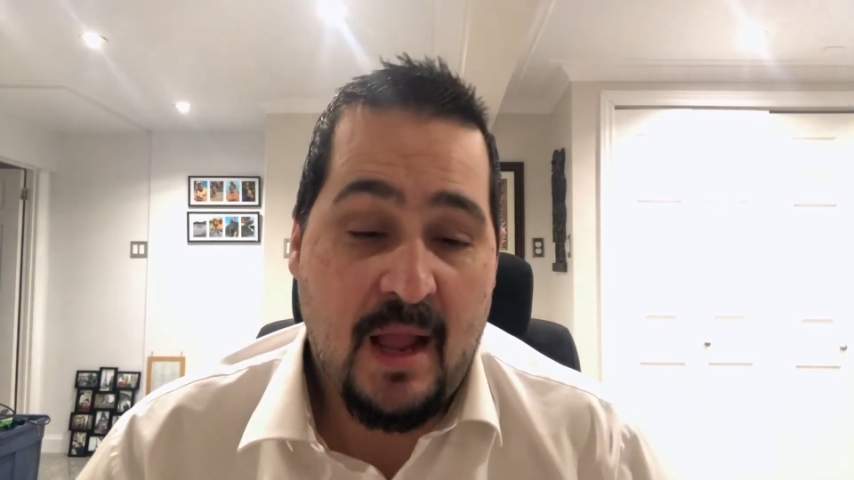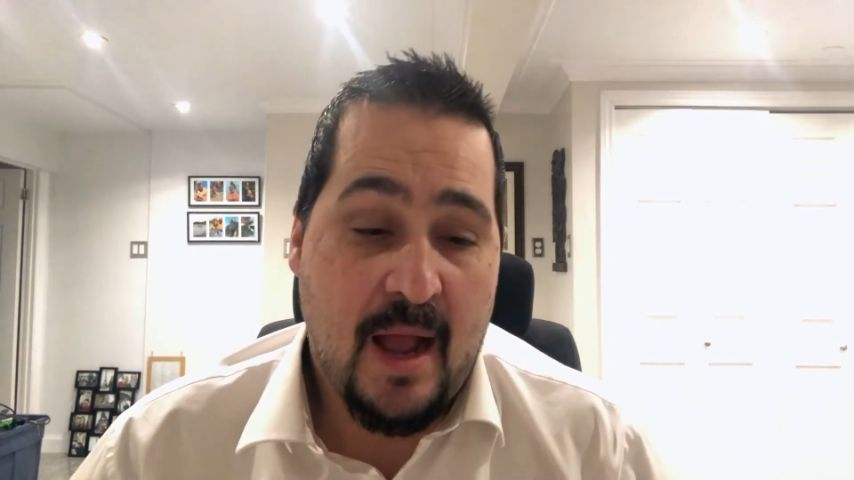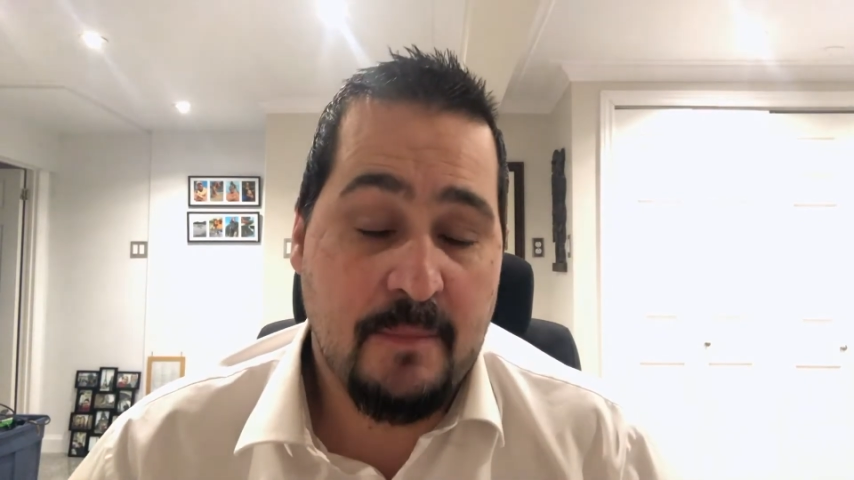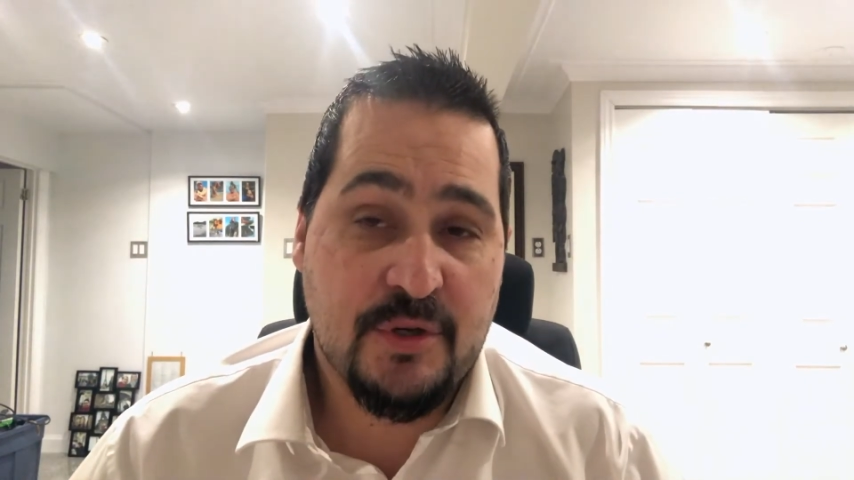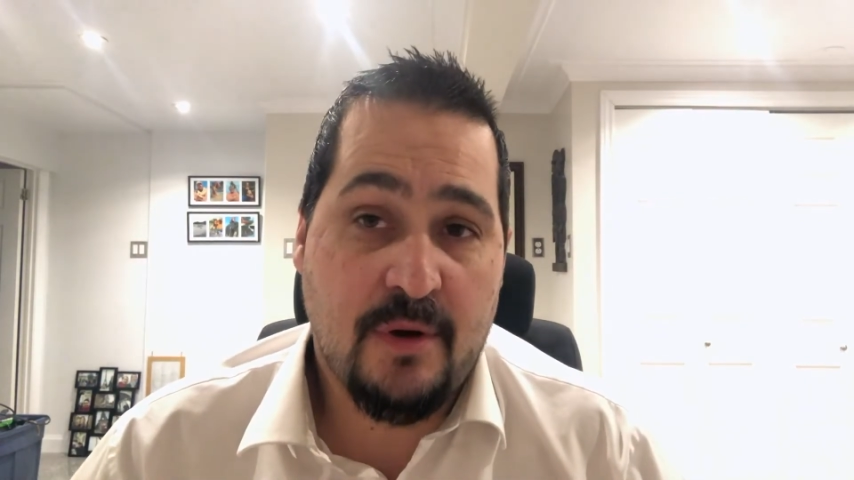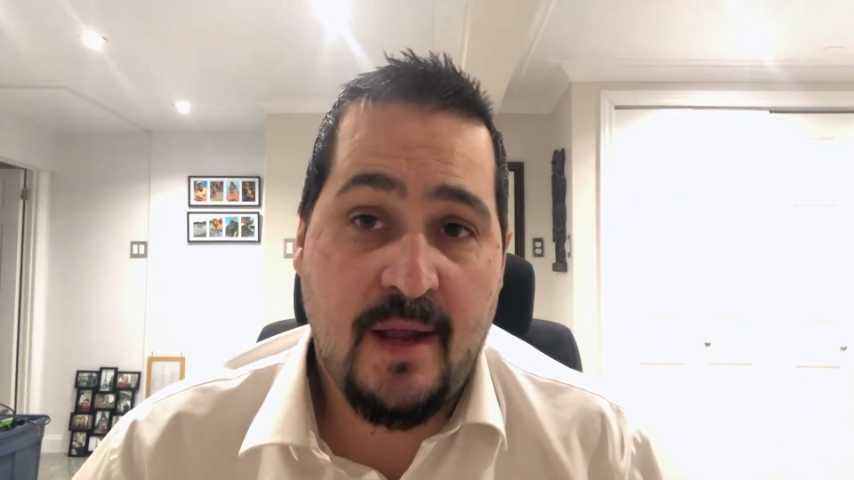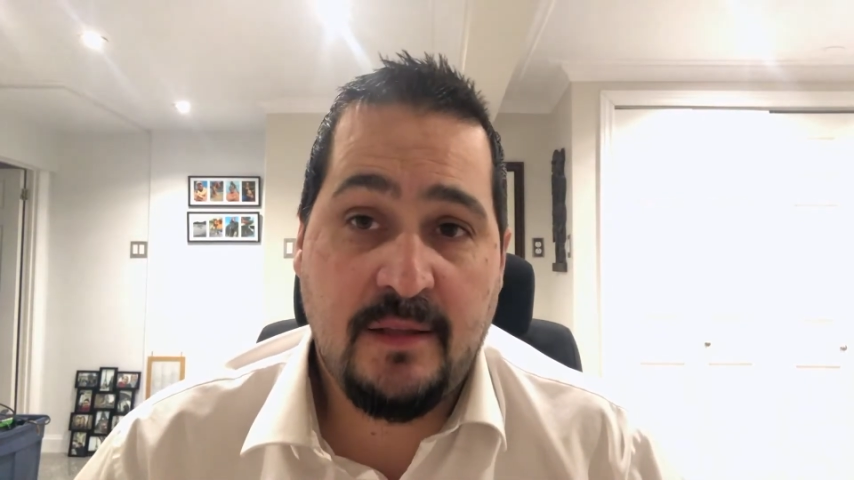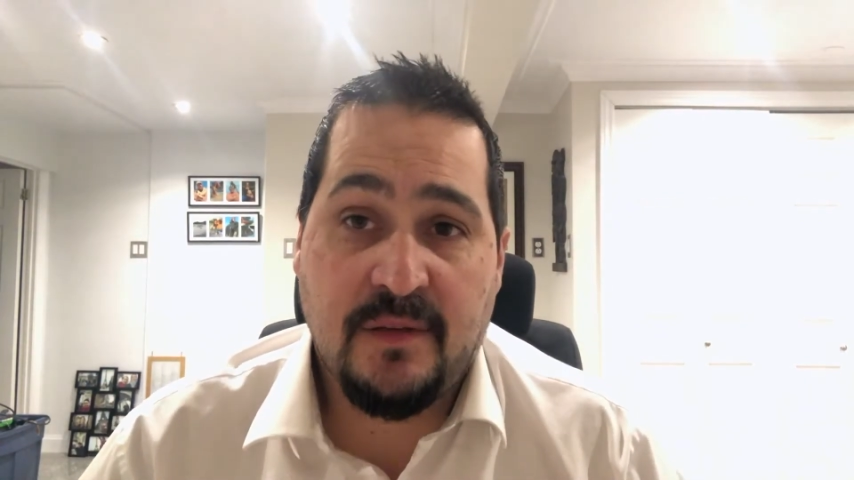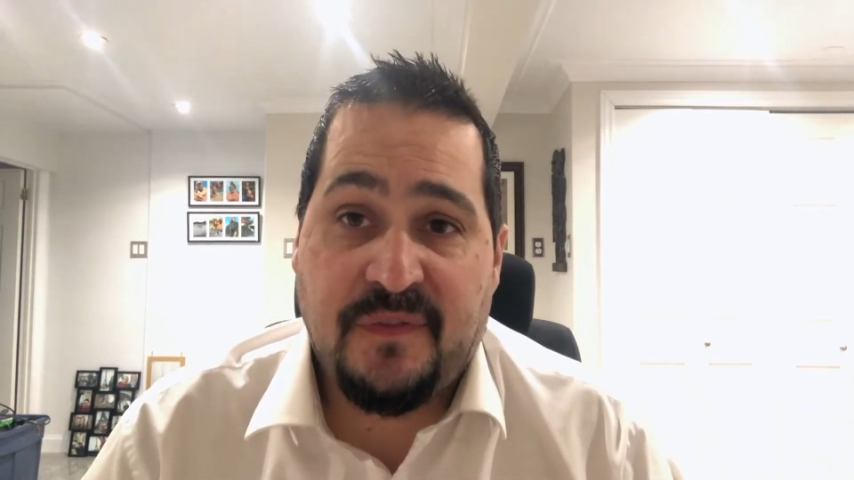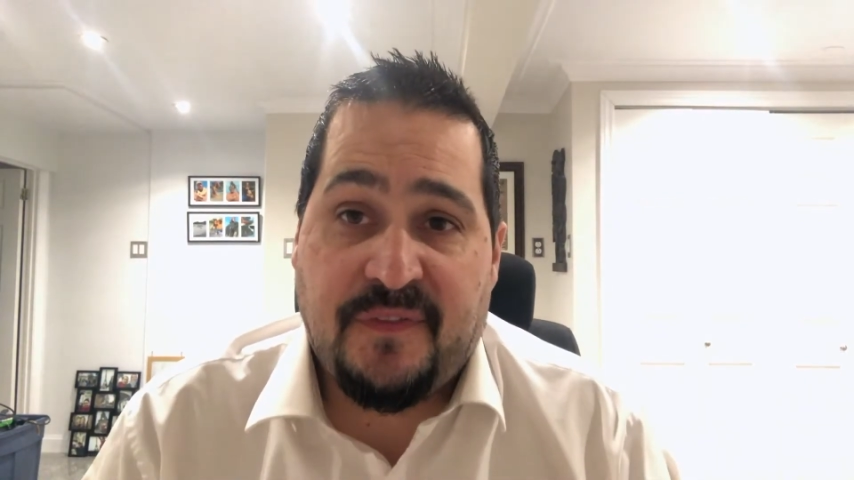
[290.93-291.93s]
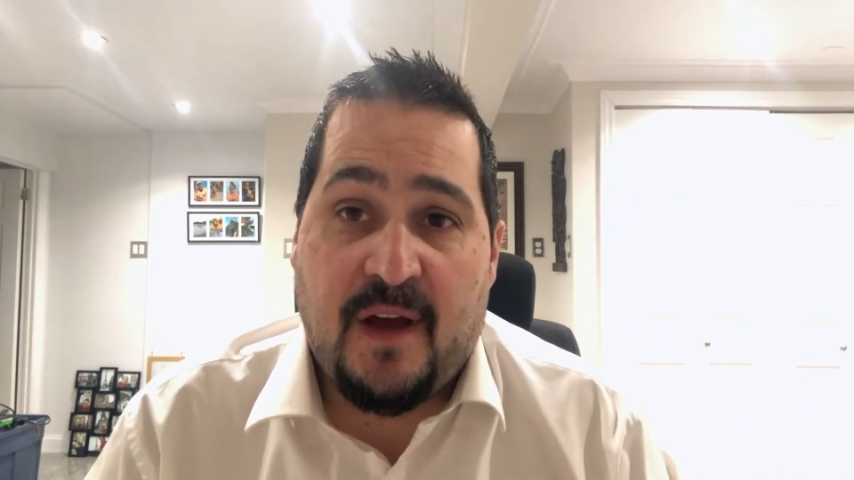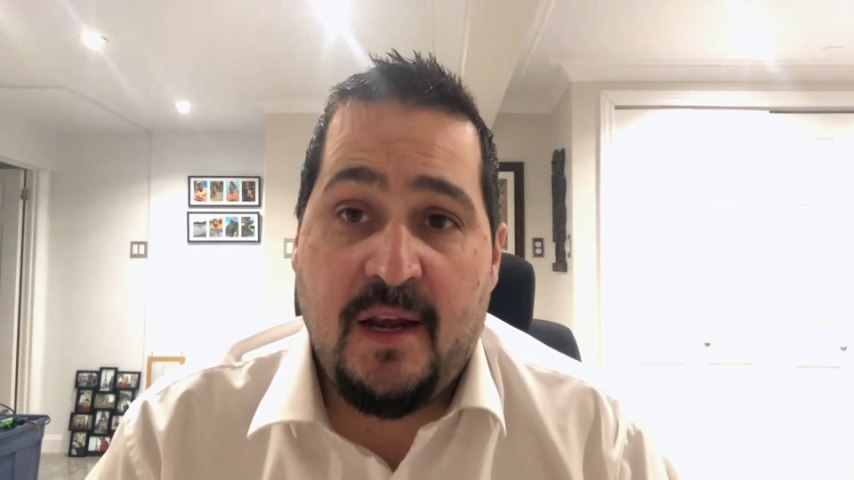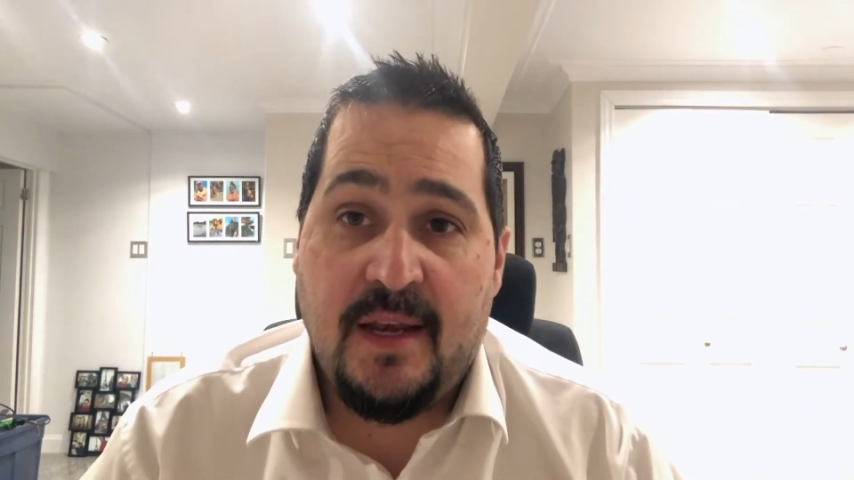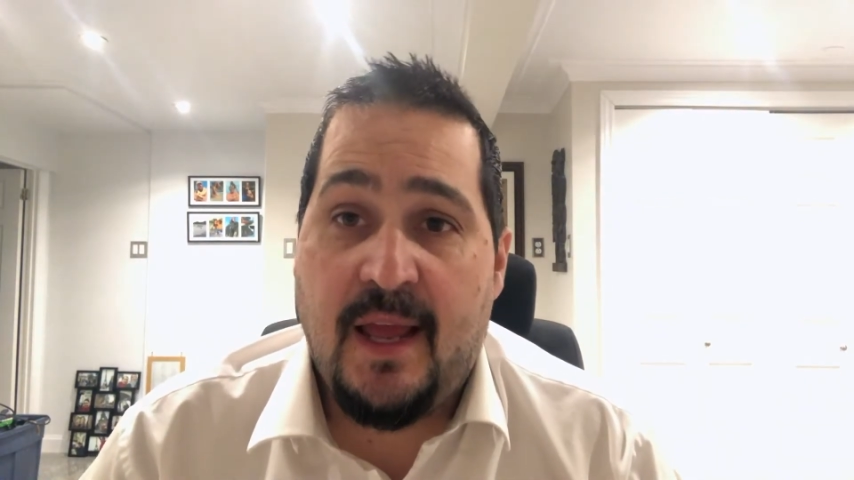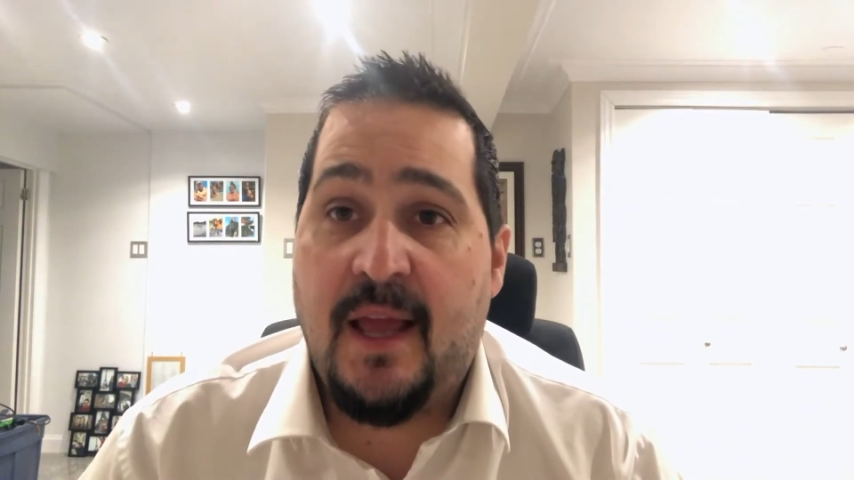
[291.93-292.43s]
I'm trying to
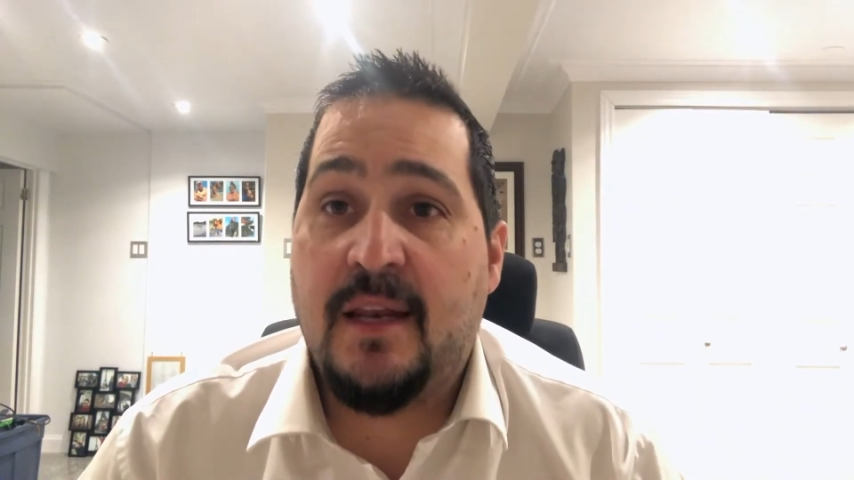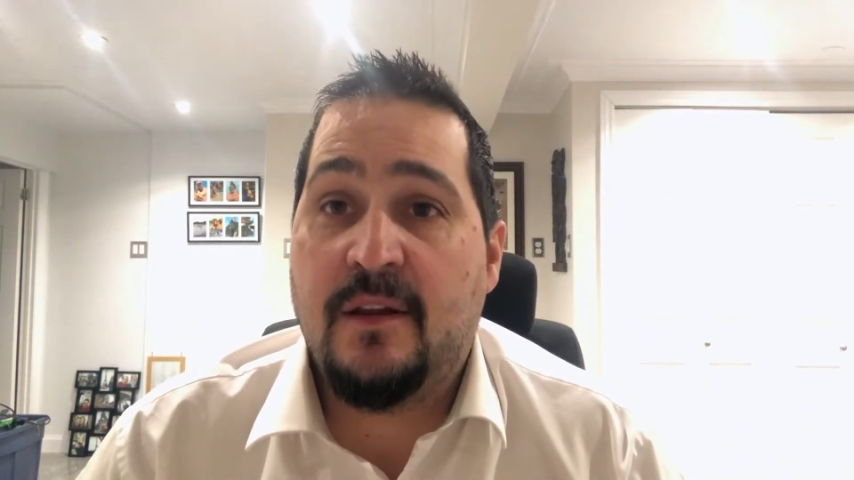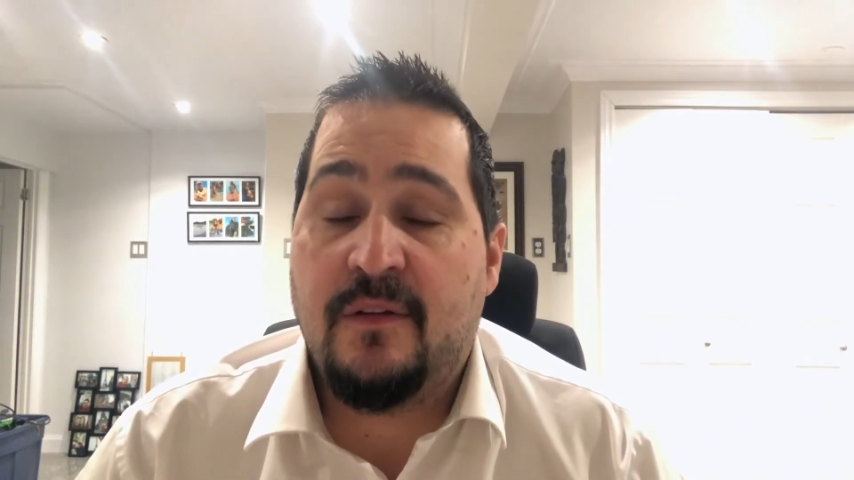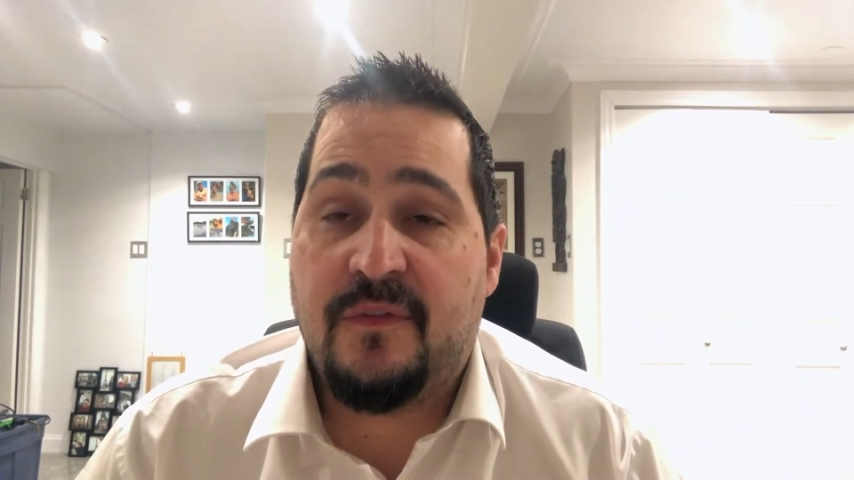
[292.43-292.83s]
fund that